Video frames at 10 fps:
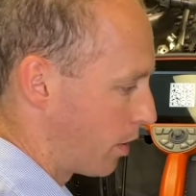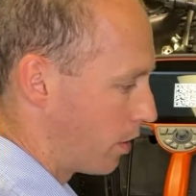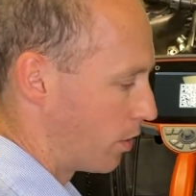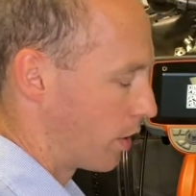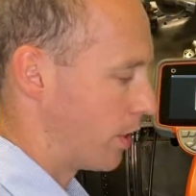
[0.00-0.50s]

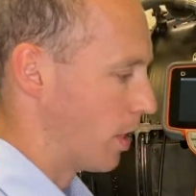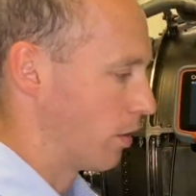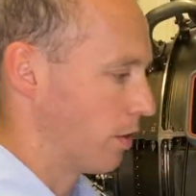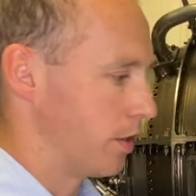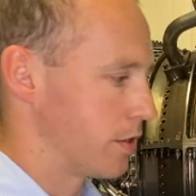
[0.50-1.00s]
You can
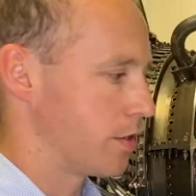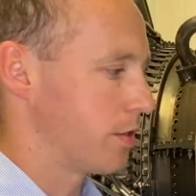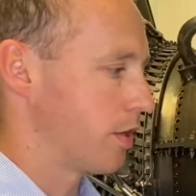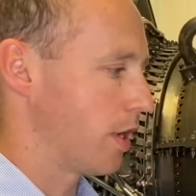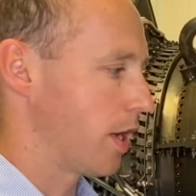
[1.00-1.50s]
download this
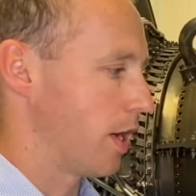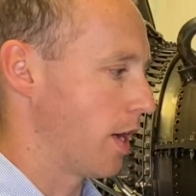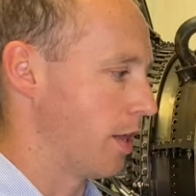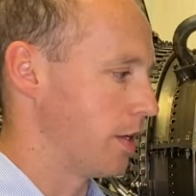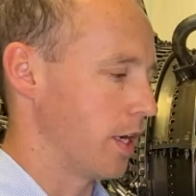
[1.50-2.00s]

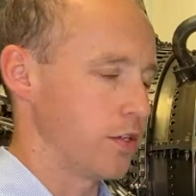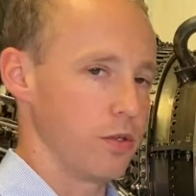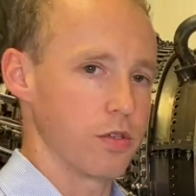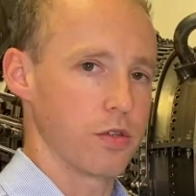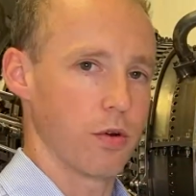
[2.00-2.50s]
on the
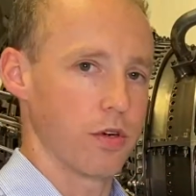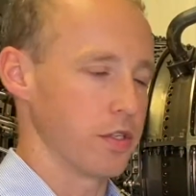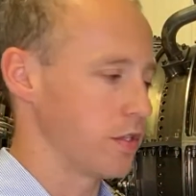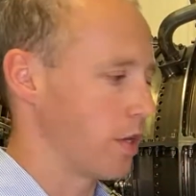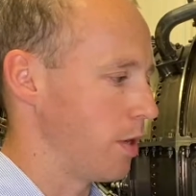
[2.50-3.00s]
iTunes Store,
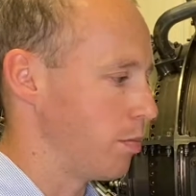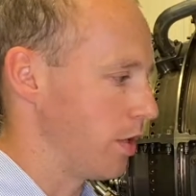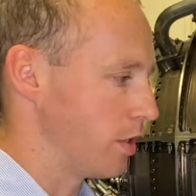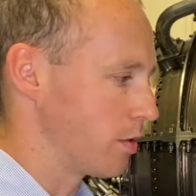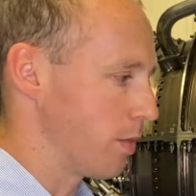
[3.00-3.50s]
just type in
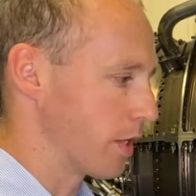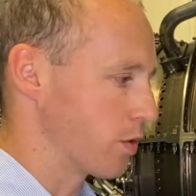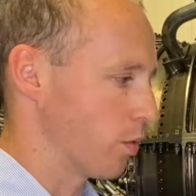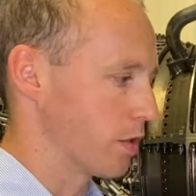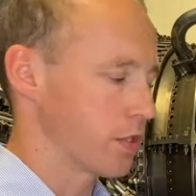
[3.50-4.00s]

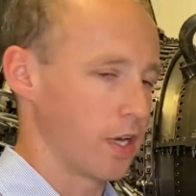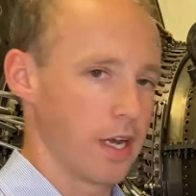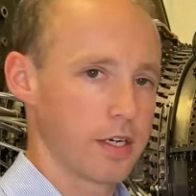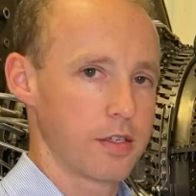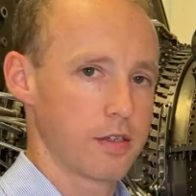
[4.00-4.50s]
InspectionWorks
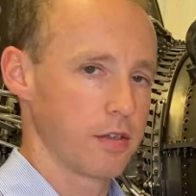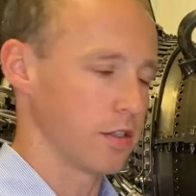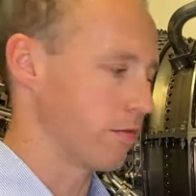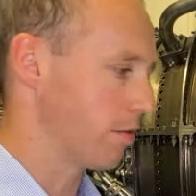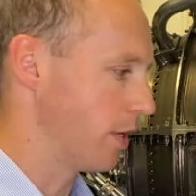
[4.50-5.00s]
Connect. It's
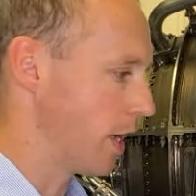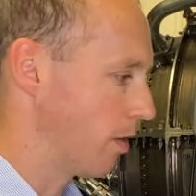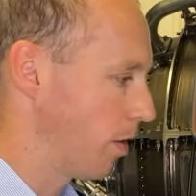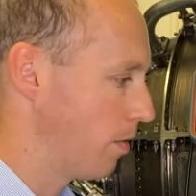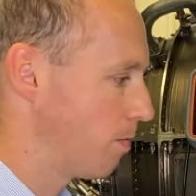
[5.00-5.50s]
a free
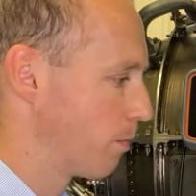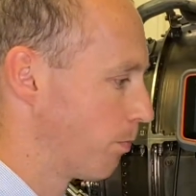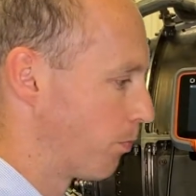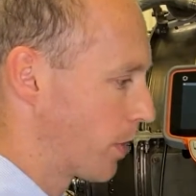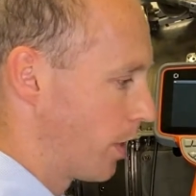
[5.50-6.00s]
download.
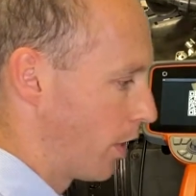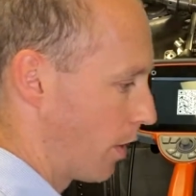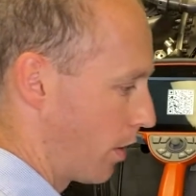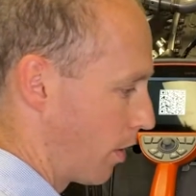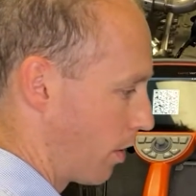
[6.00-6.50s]

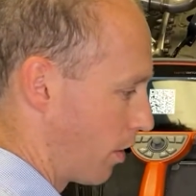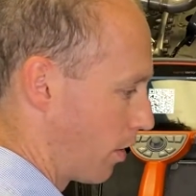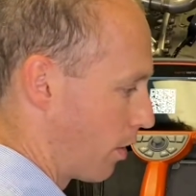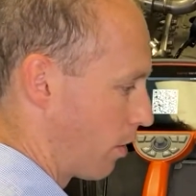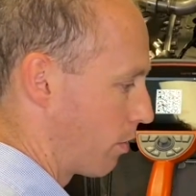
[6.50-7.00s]

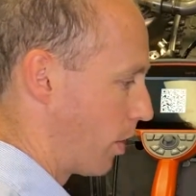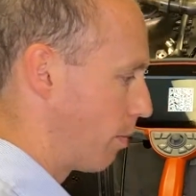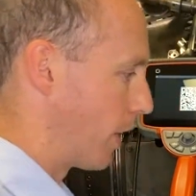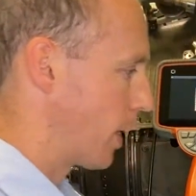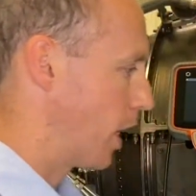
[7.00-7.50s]
So I hit
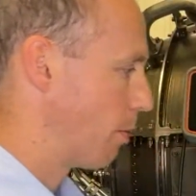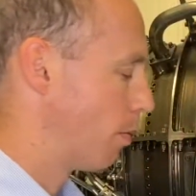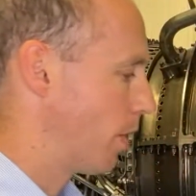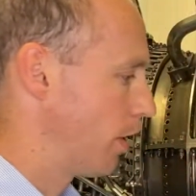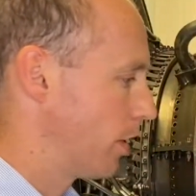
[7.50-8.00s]
my camera
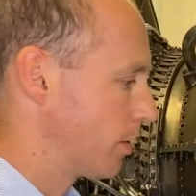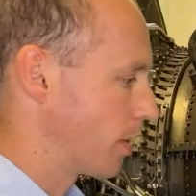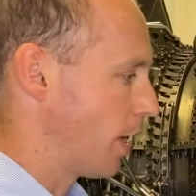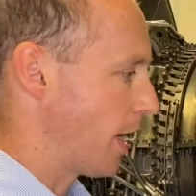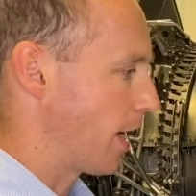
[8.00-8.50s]
button, it's
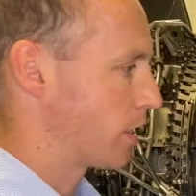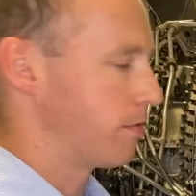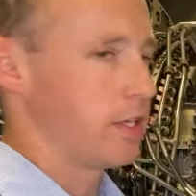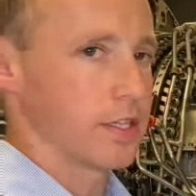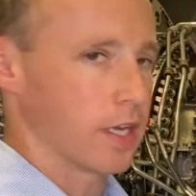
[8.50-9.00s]
going to
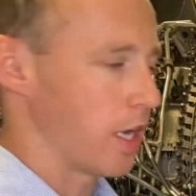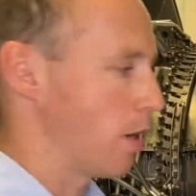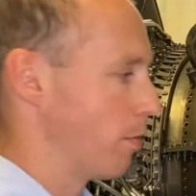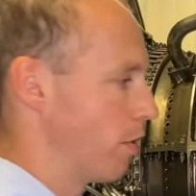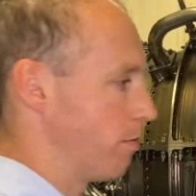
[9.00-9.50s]
activate the
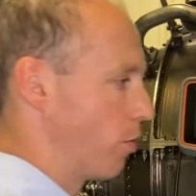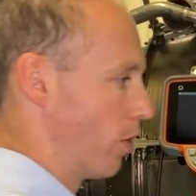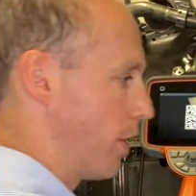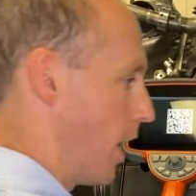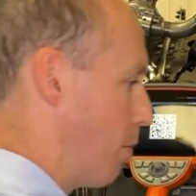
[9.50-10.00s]
camera for
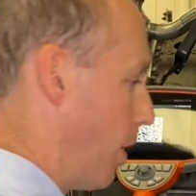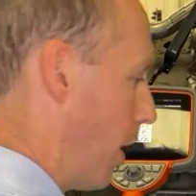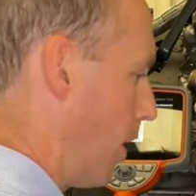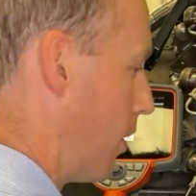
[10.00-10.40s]
the iPad.